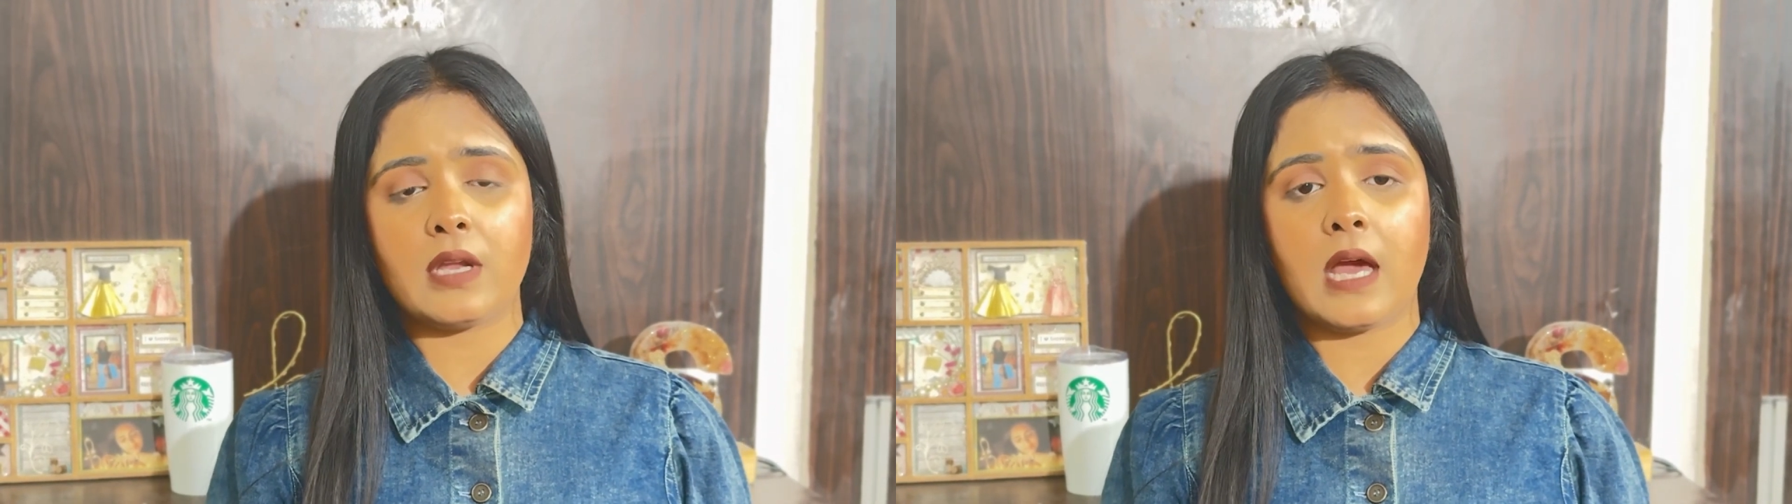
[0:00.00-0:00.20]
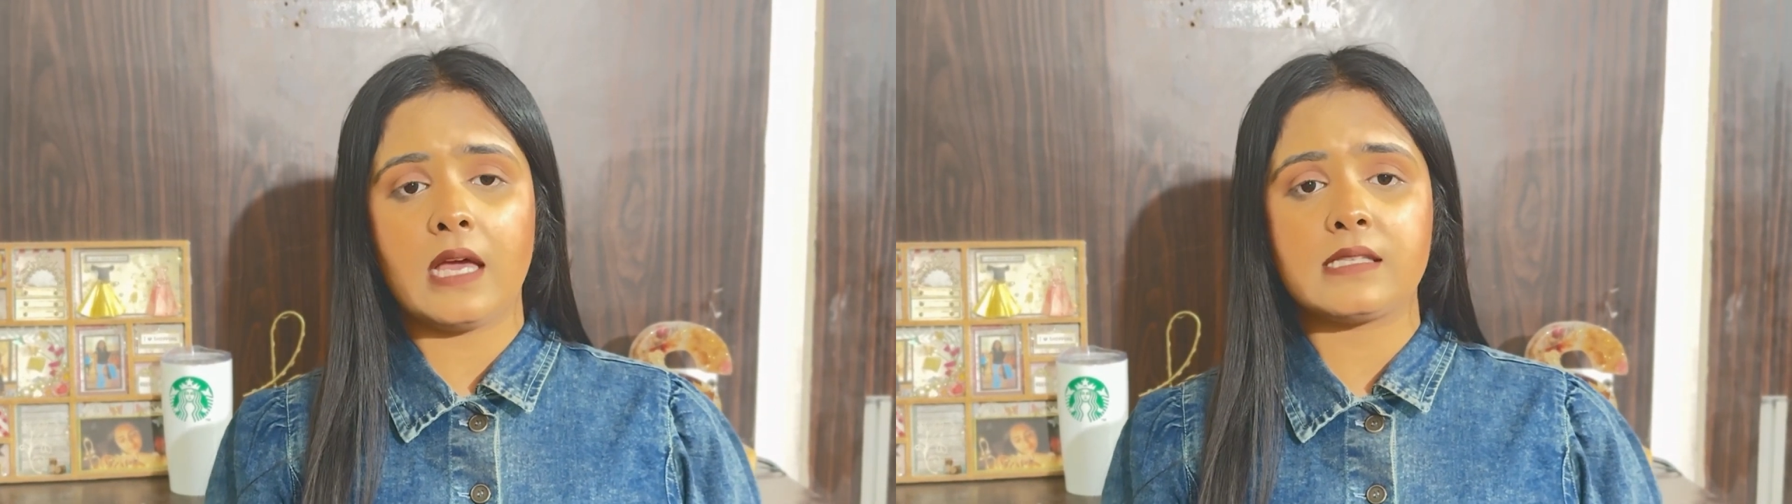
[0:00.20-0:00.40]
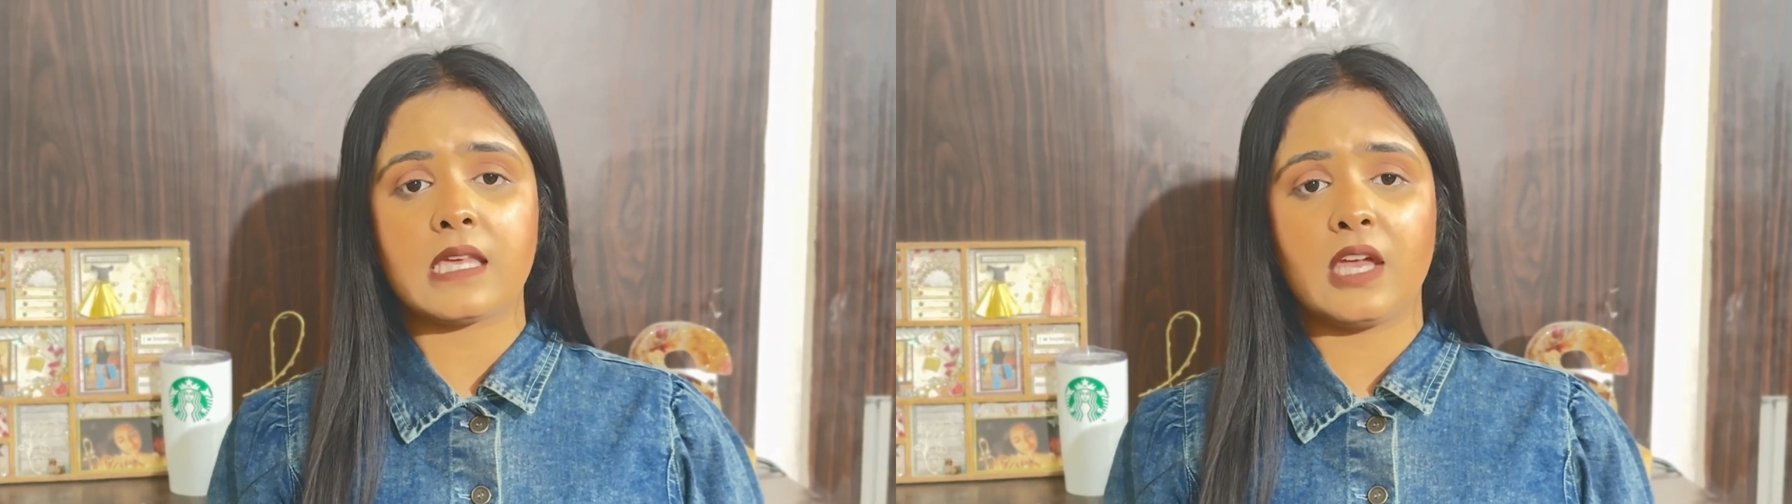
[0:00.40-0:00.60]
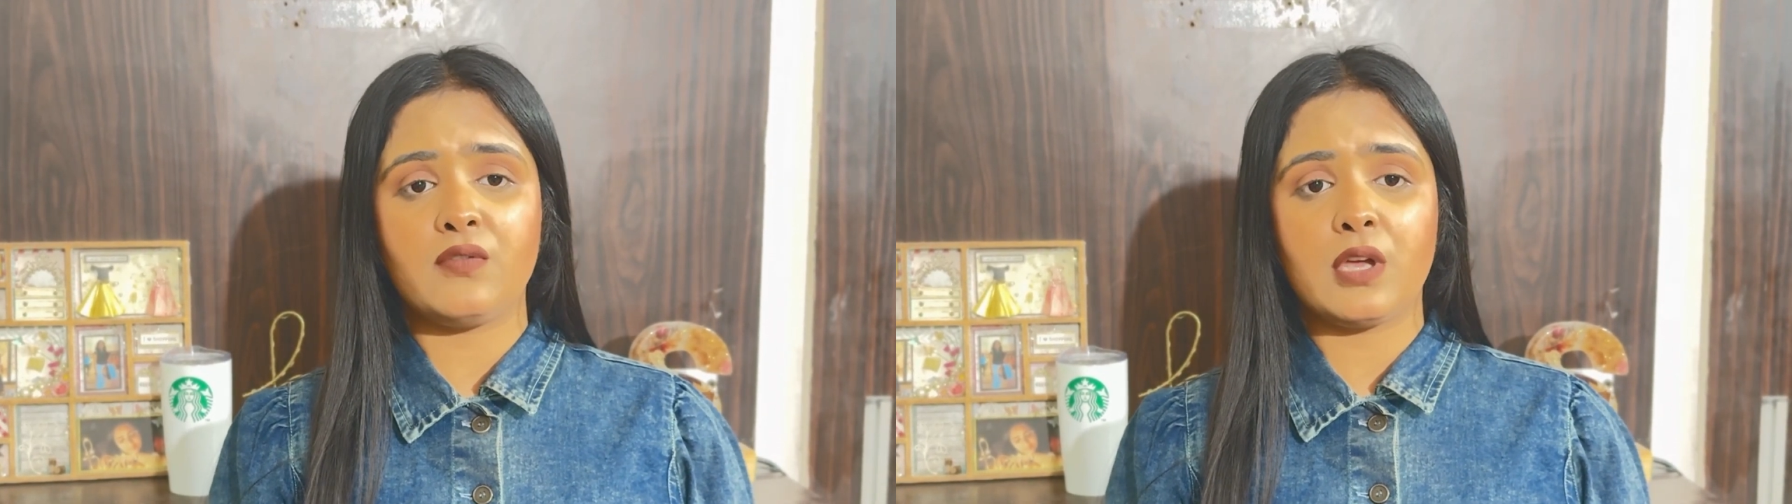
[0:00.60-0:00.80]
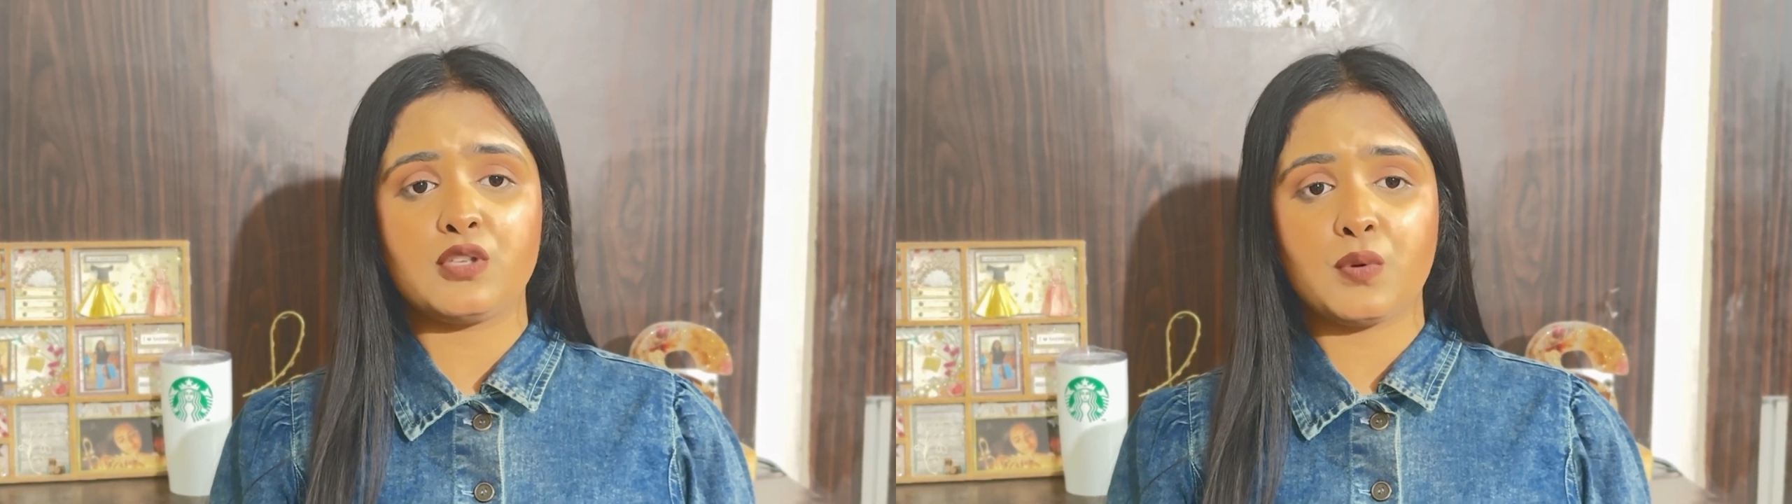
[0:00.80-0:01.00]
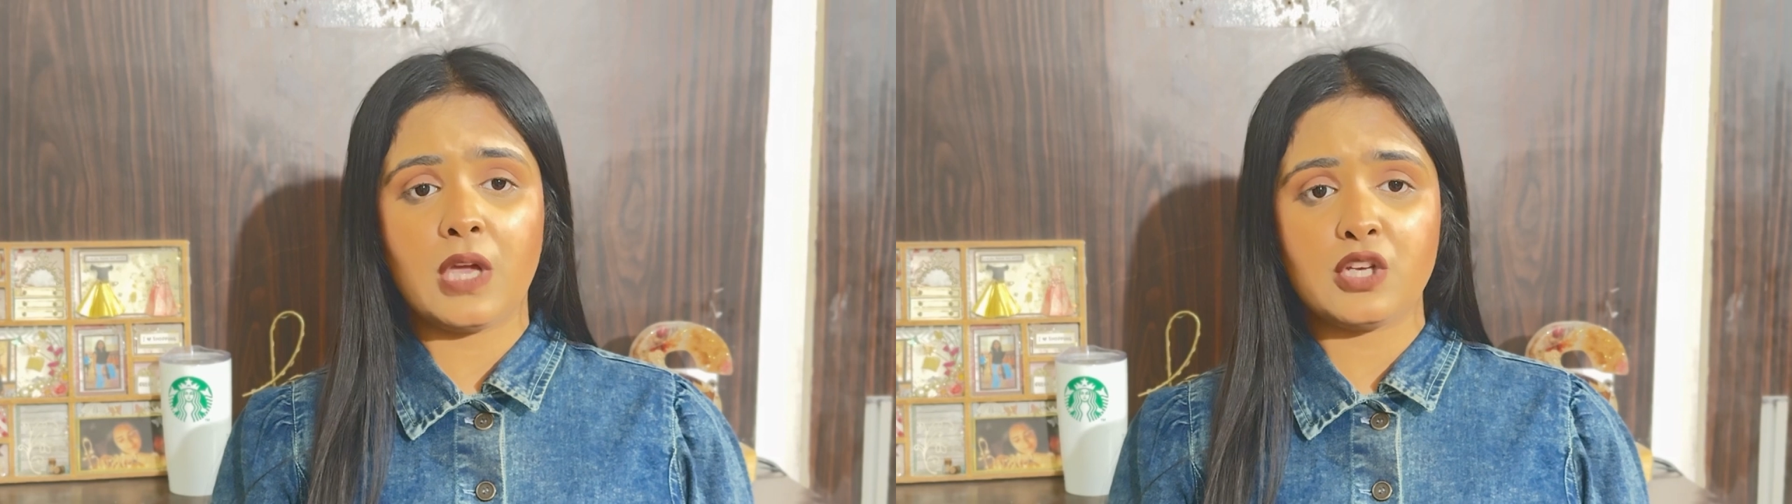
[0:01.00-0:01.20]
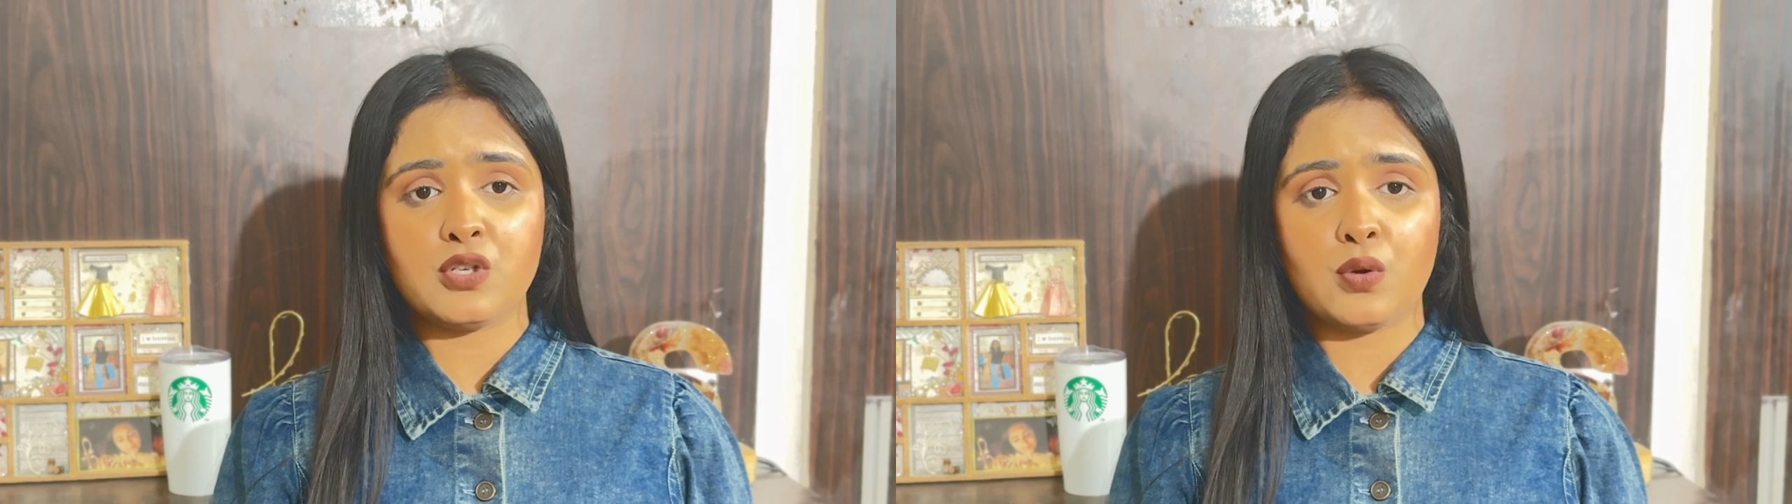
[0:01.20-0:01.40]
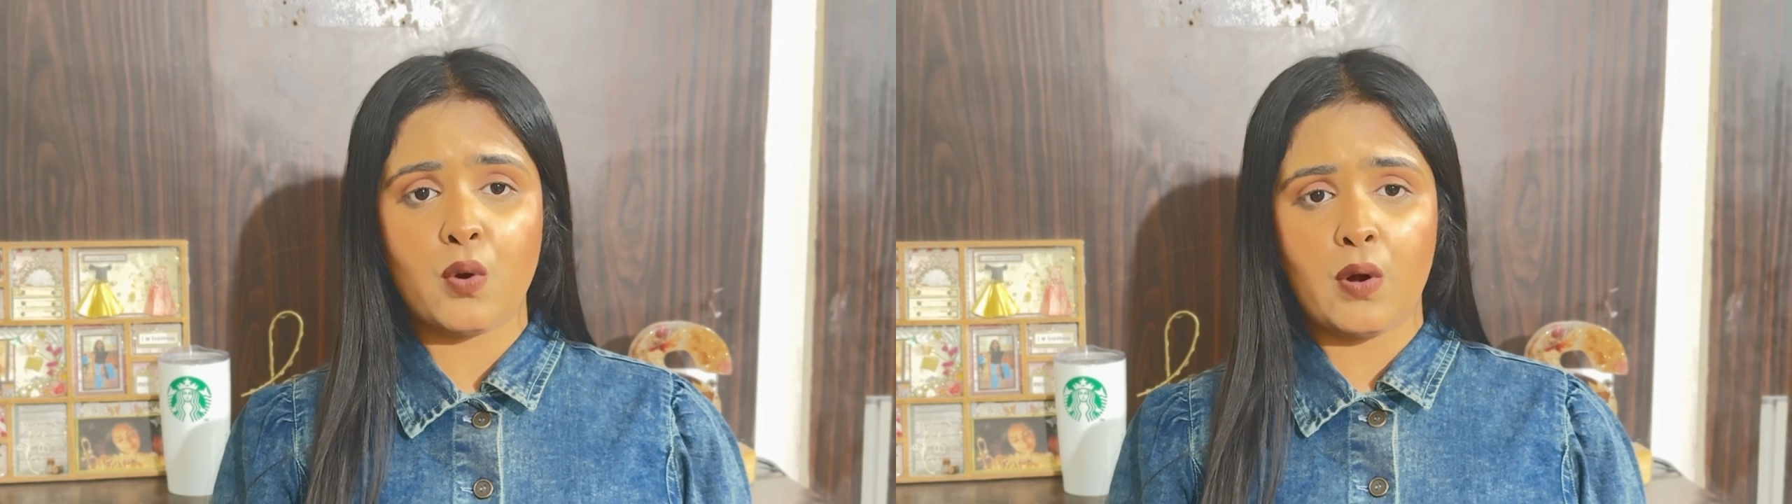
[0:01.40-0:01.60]
and Higher Secondary
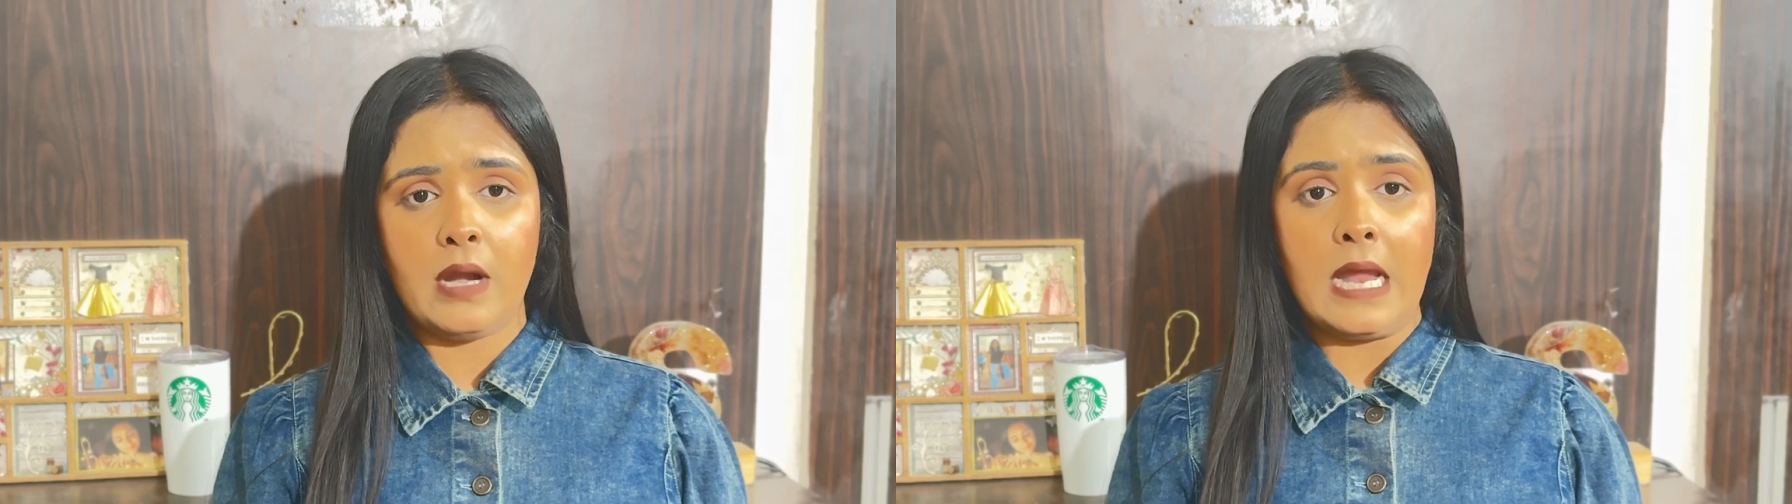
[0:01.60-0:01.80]
Education, or